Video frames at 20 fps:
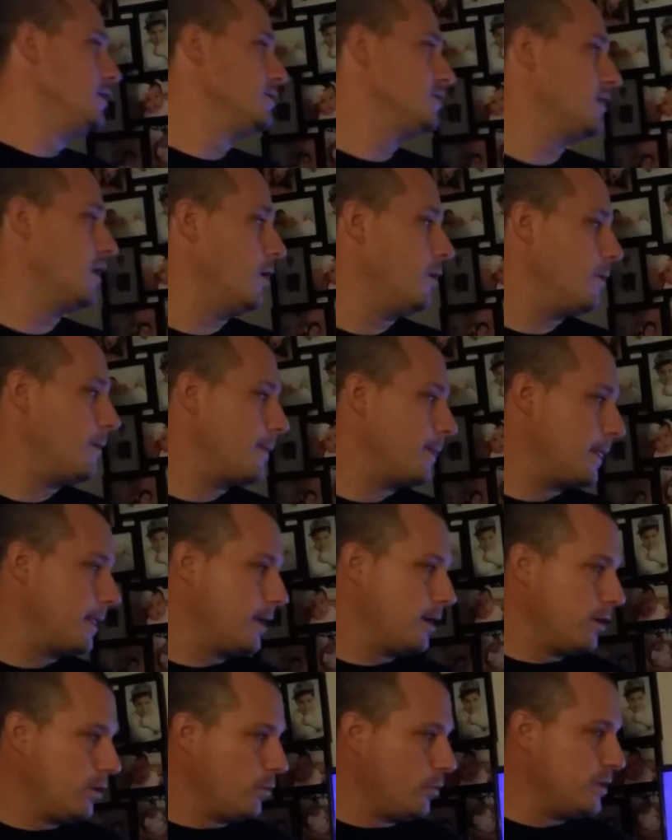So
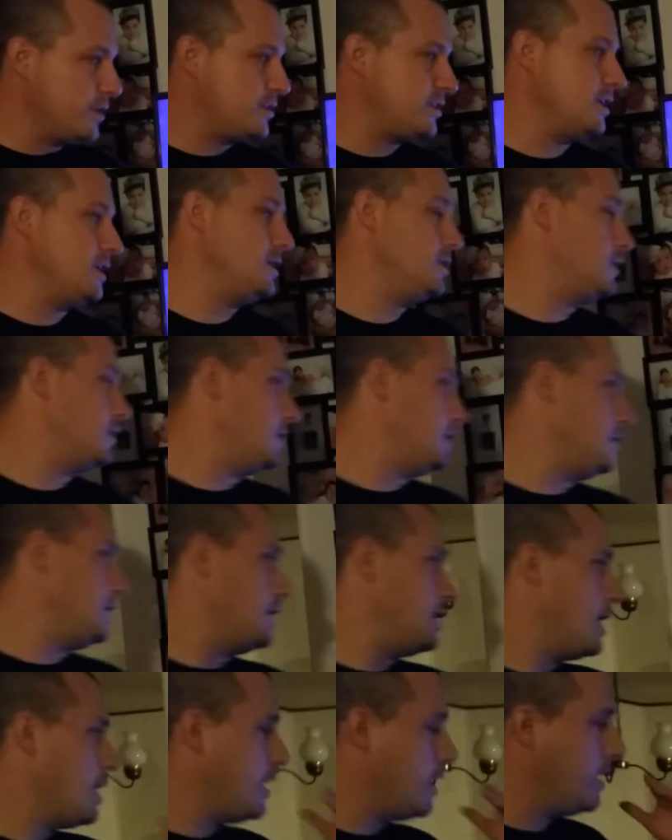we see
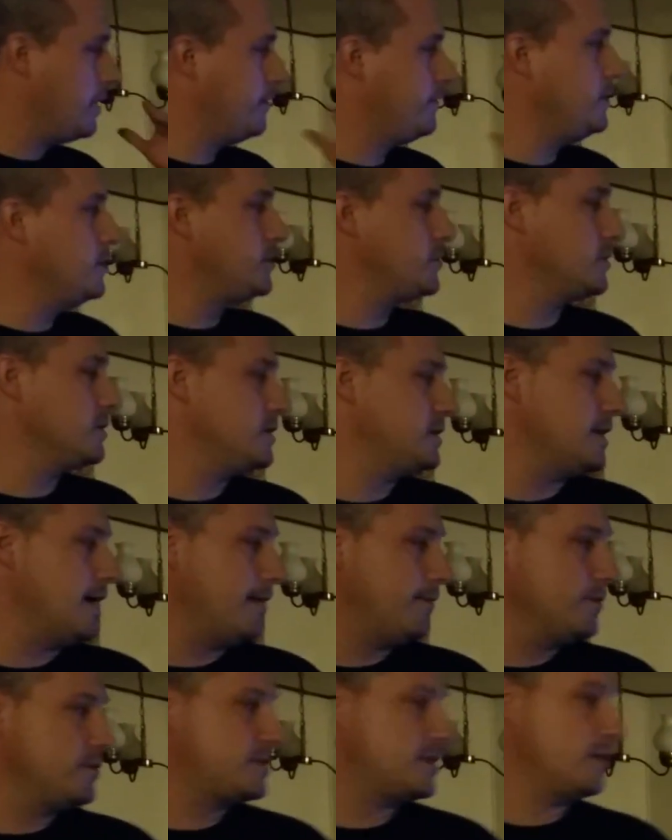the future
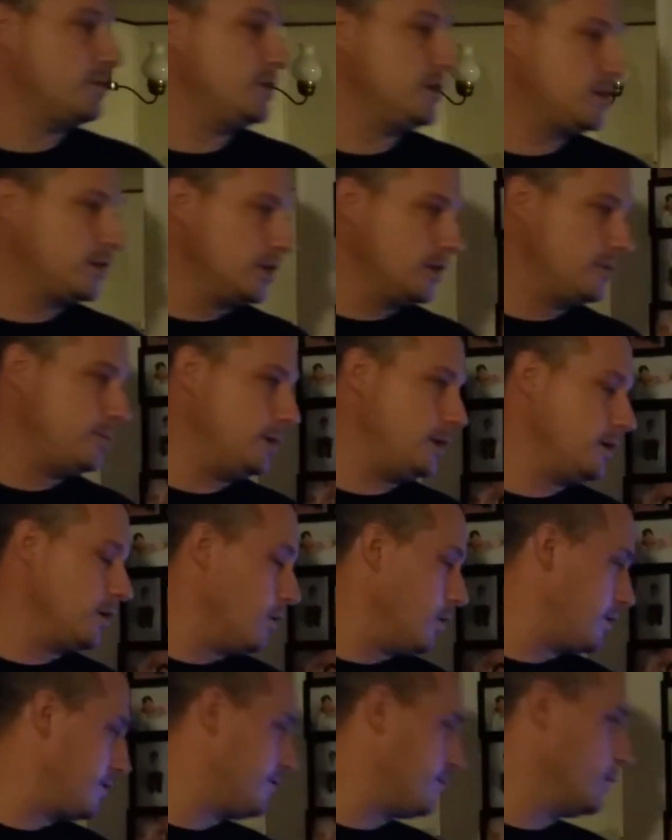endeavors that we could be
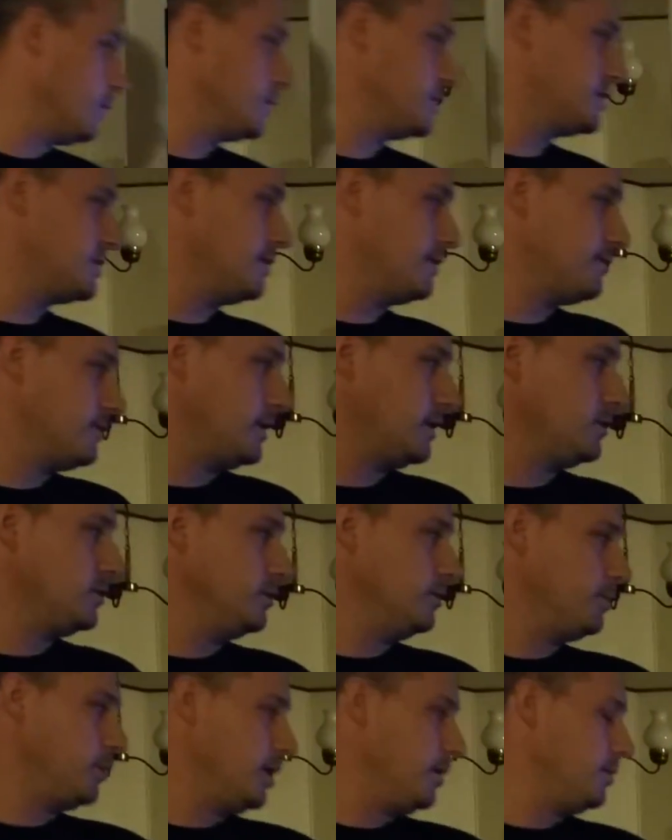going for, stuff like
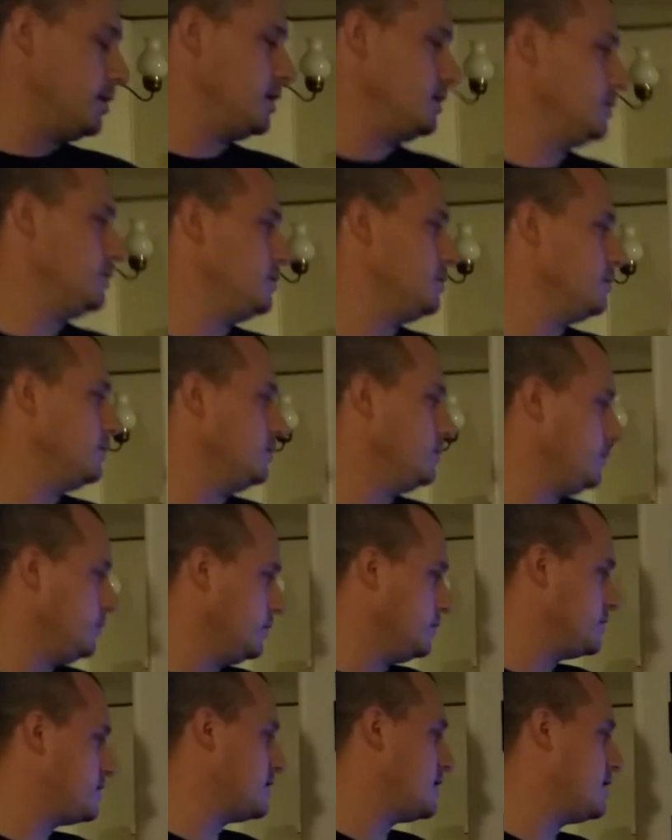permanent
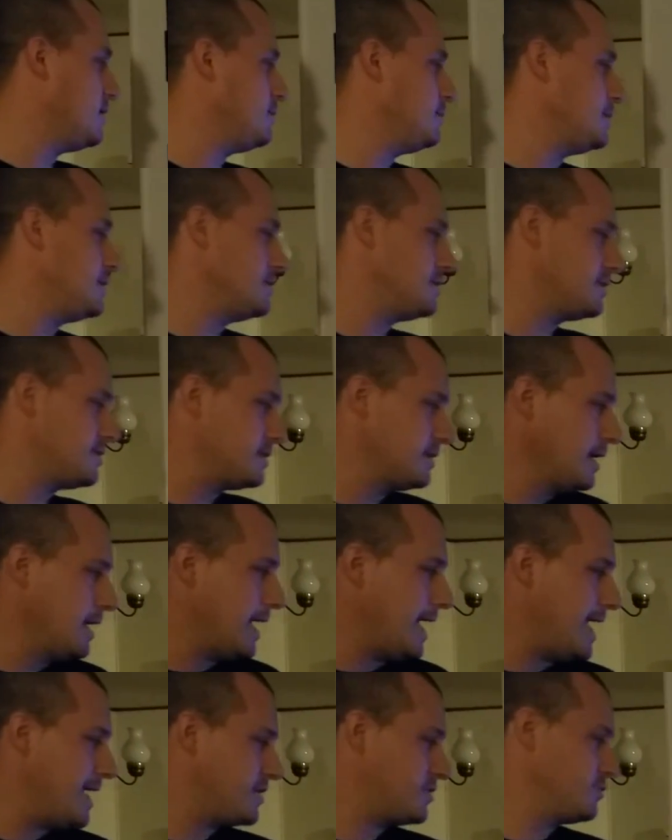lunar settlements,
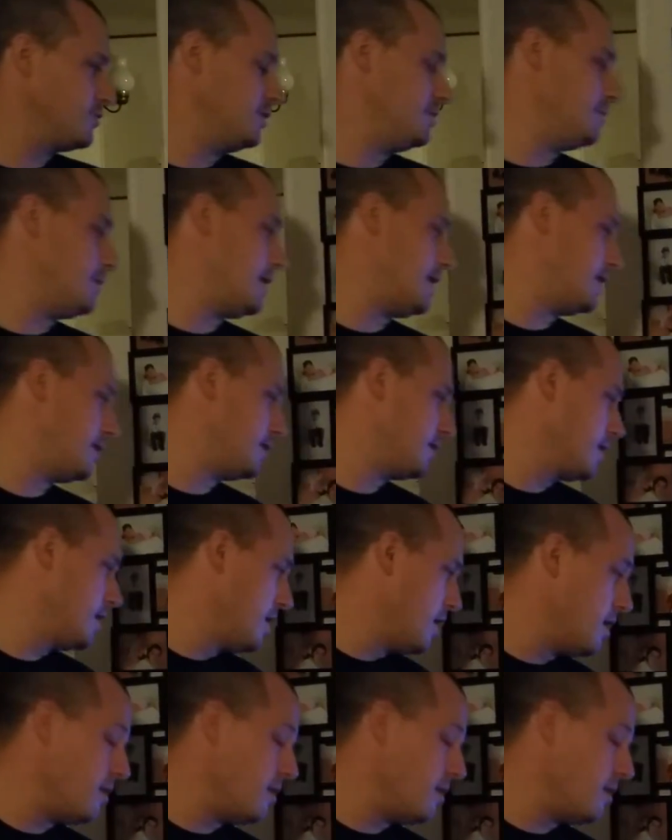asteroid mining,